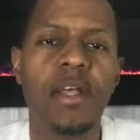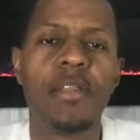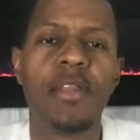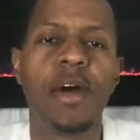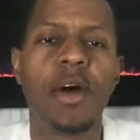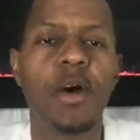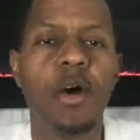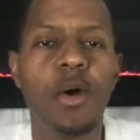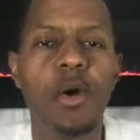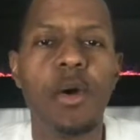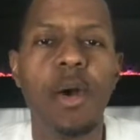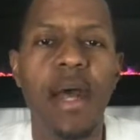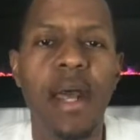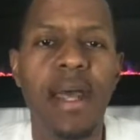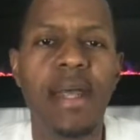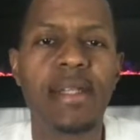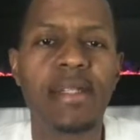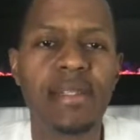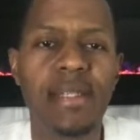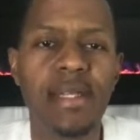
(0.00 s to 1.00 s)
The whole
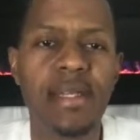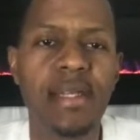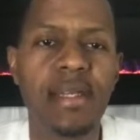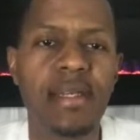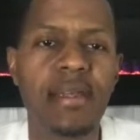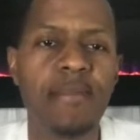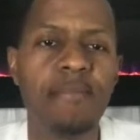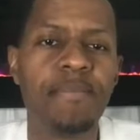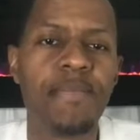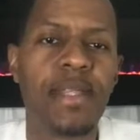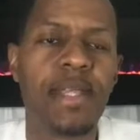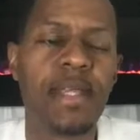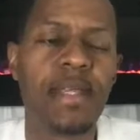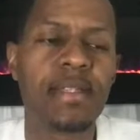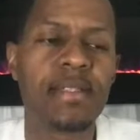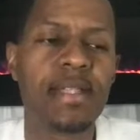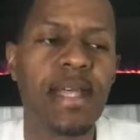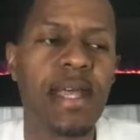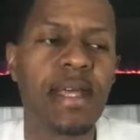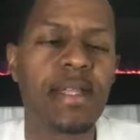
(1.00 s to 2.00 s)
idea
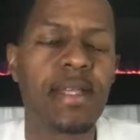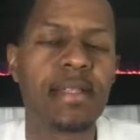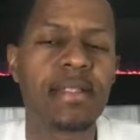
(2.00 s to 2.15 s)
is that